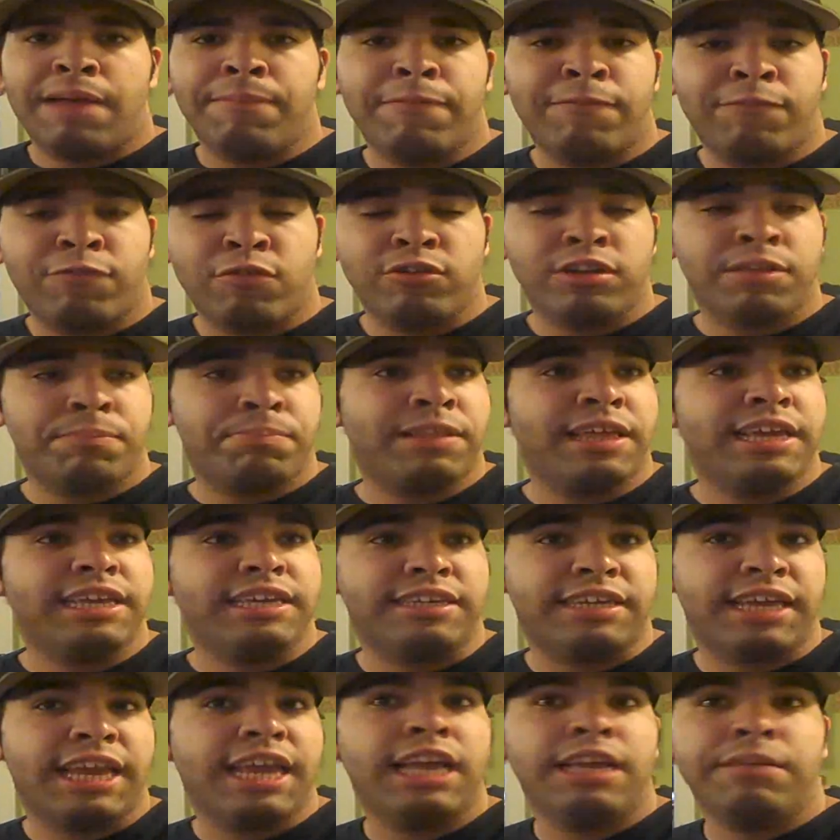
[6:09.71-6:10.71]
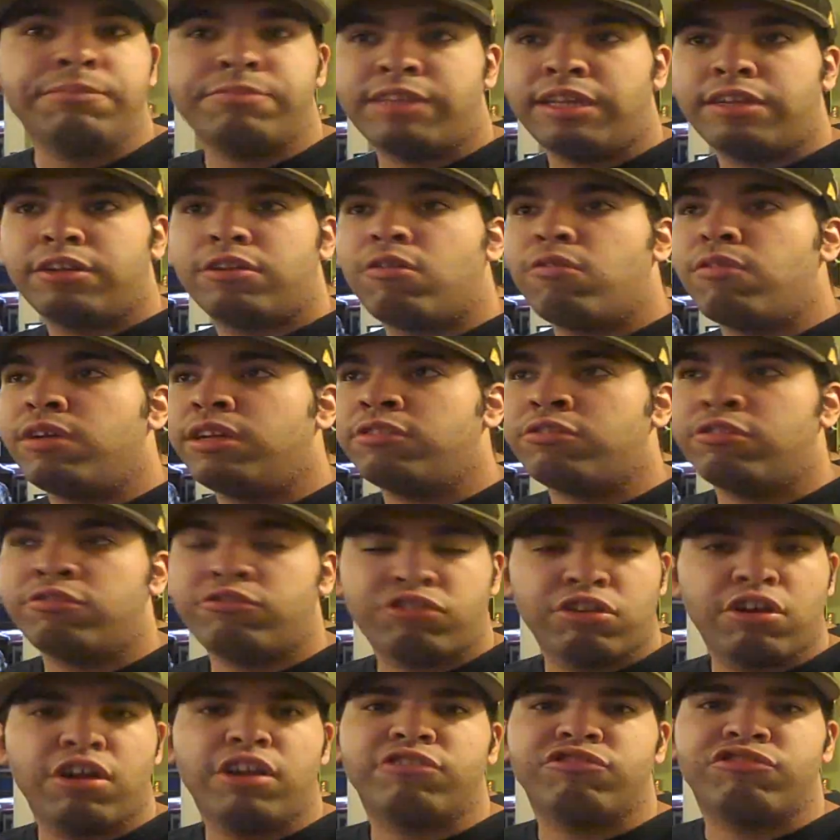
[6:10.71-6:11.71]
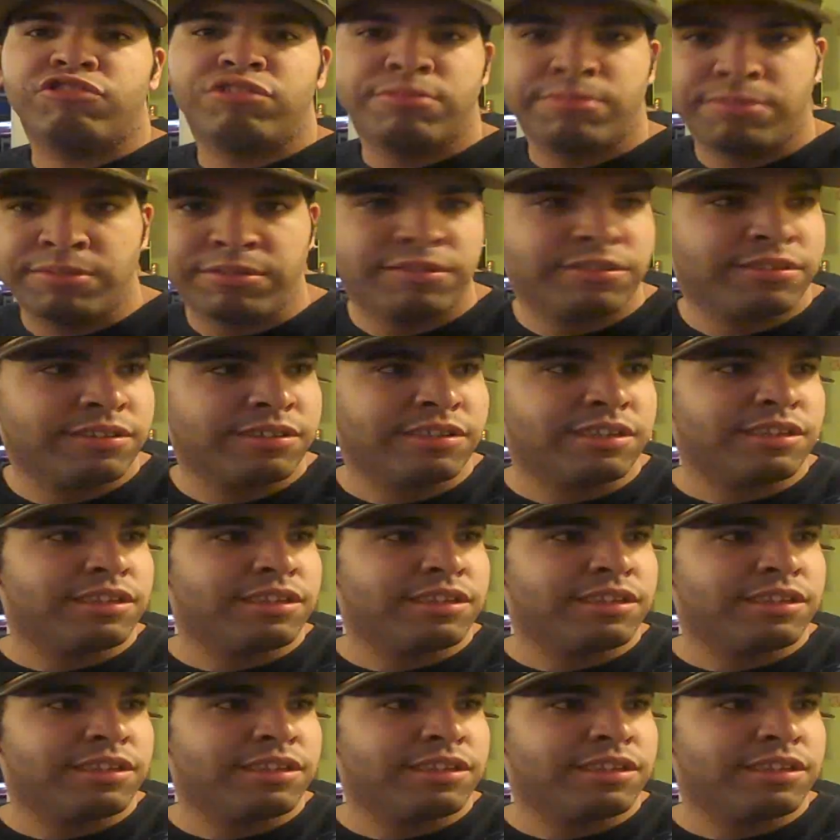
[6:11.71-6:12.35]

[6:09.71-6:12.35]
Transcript: I prefer to play games than going to church.